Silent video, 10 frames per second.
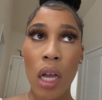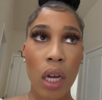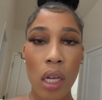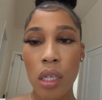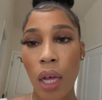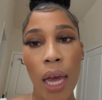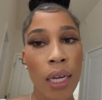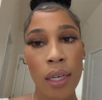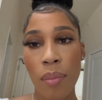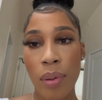Girl, I
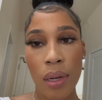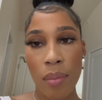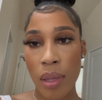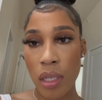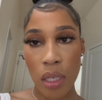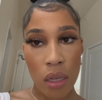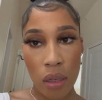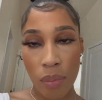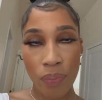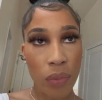ended up putting him in the
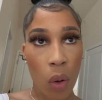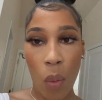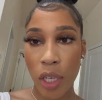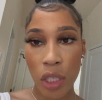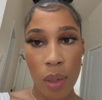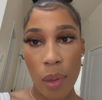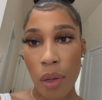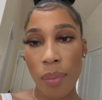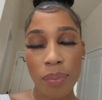tub, washing him up.